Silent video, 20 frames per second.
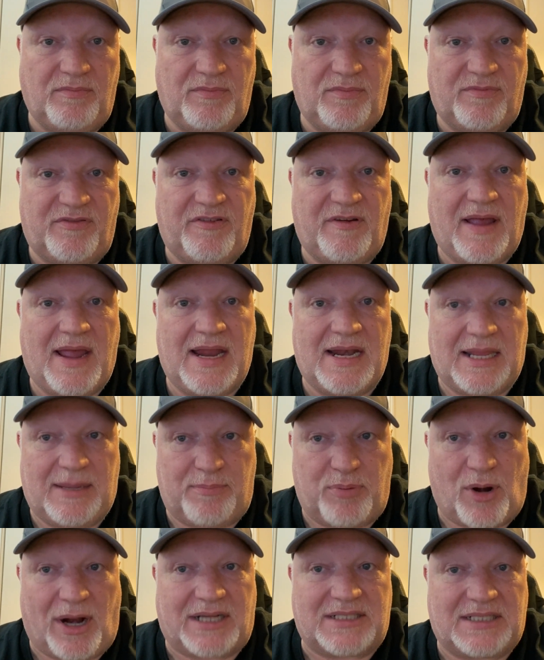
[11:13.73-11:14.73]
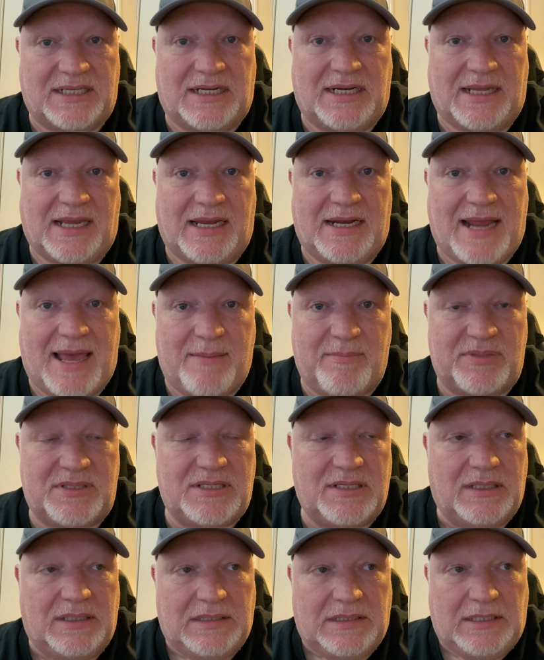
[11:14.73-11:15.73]
fairly practically inept,
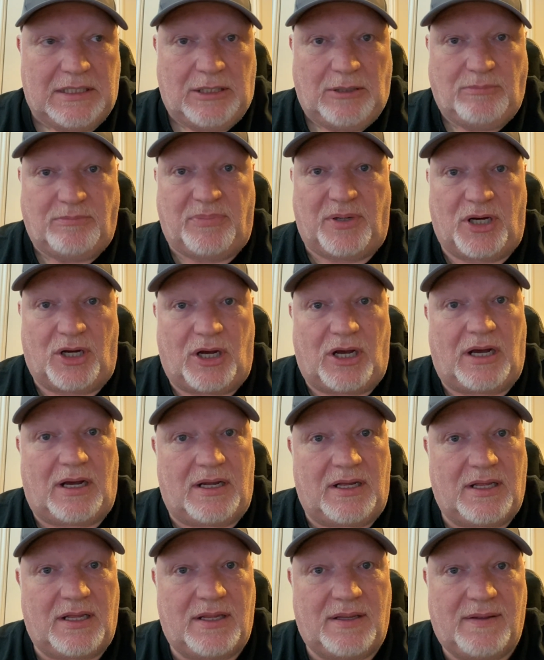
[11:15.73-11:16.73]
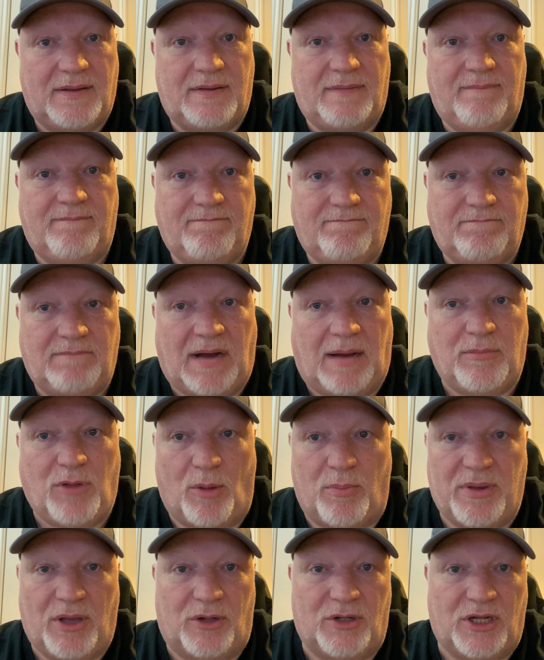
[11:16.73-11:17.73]
but I'm
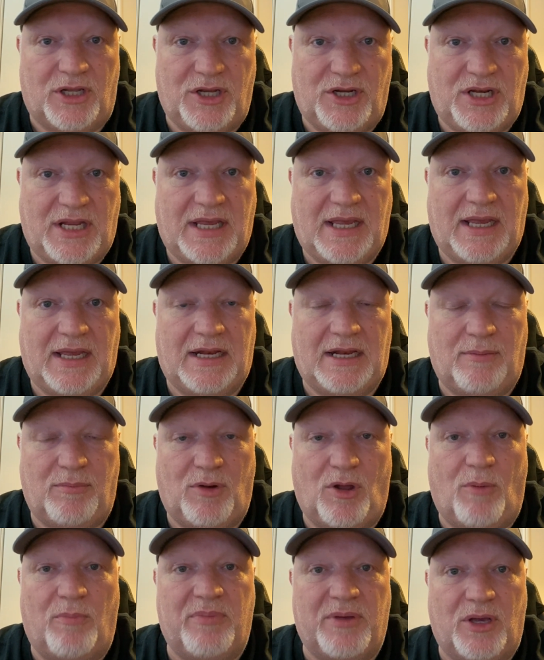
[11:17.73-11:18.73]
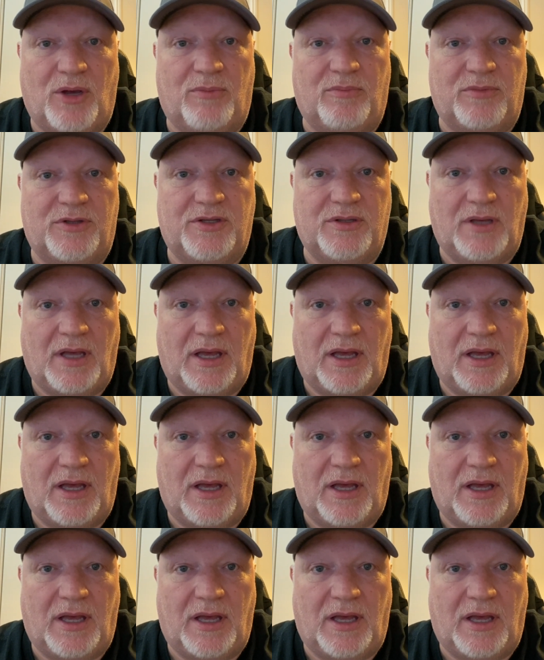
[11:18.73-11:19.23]
not beyond learning, and I'm not beyond